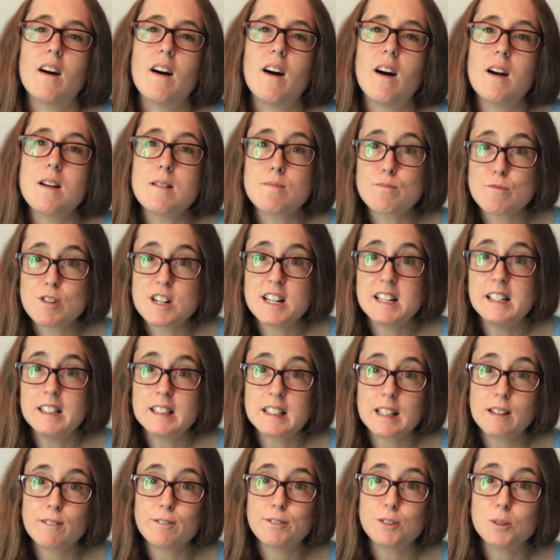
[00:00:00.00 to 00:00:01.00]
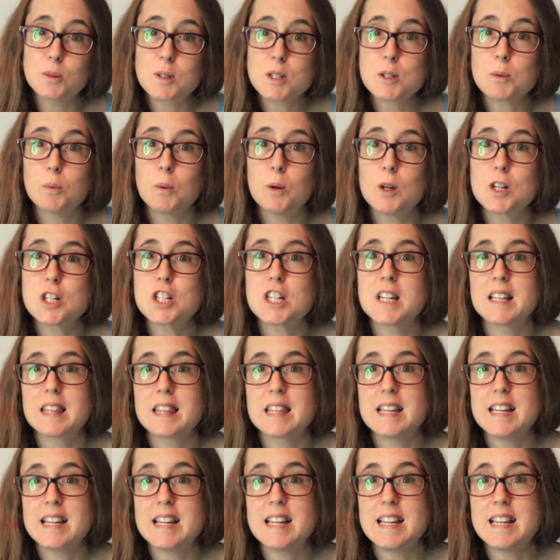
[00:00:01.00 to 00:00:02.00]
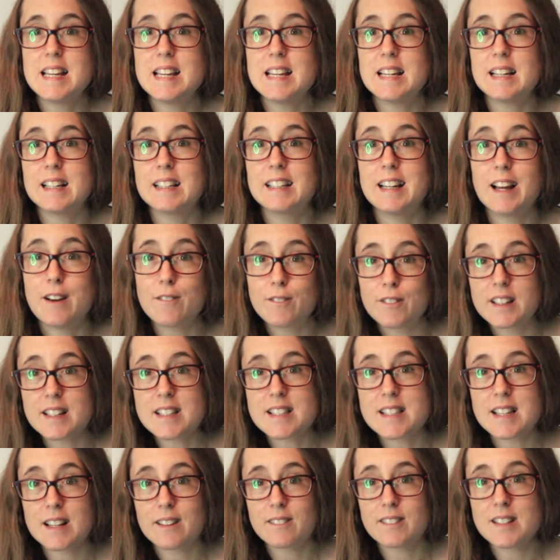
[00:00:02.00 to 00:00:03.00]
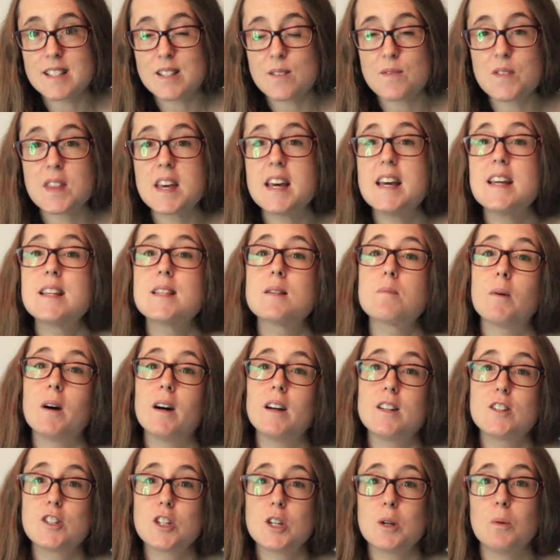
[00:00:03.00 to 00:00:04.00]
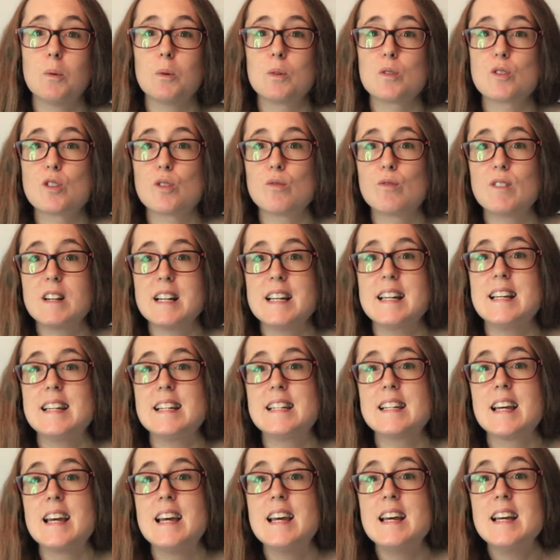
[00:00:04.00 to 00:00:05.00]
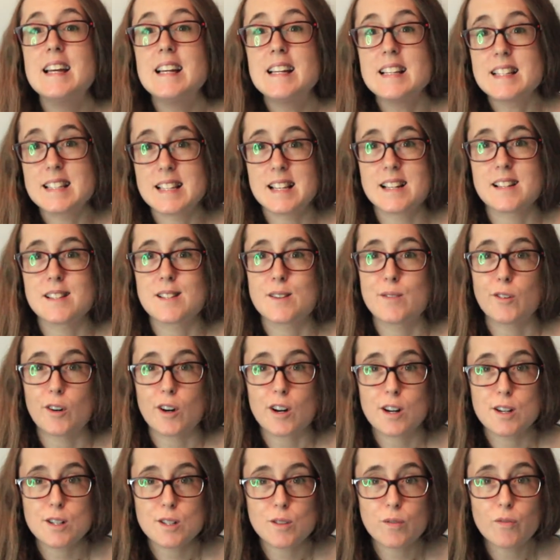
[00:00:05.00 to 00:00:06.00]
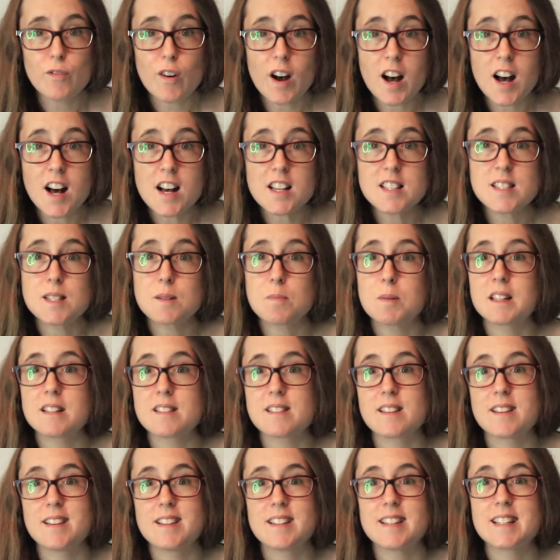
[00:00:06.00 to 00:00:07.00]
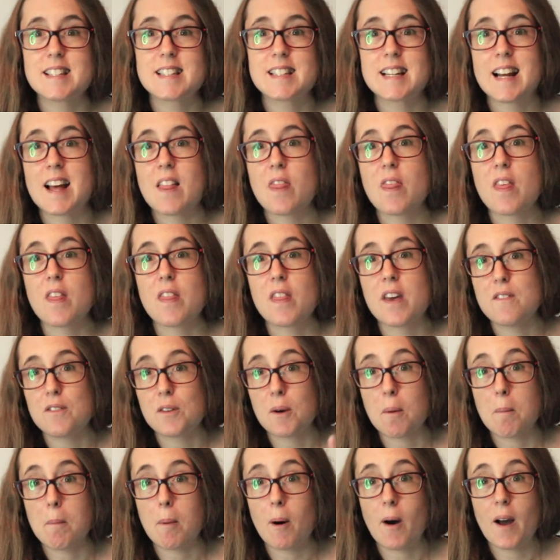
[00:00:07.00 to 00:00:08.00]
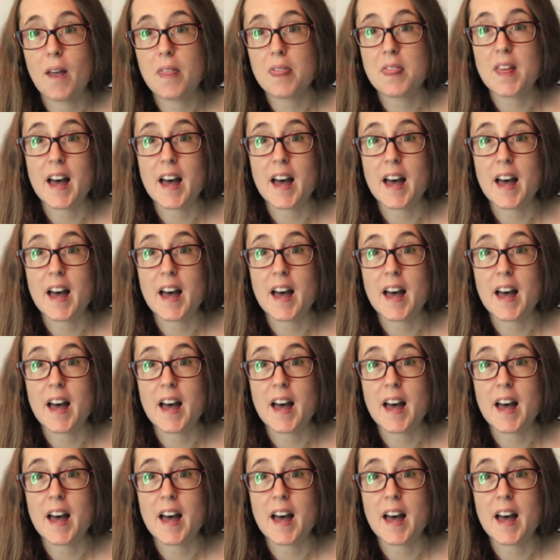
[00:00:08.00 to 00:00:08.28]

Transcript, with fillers: I'm really looking forward to watching the Netflix series of this, but I do want to read Six of Crows first because I understand that they've combined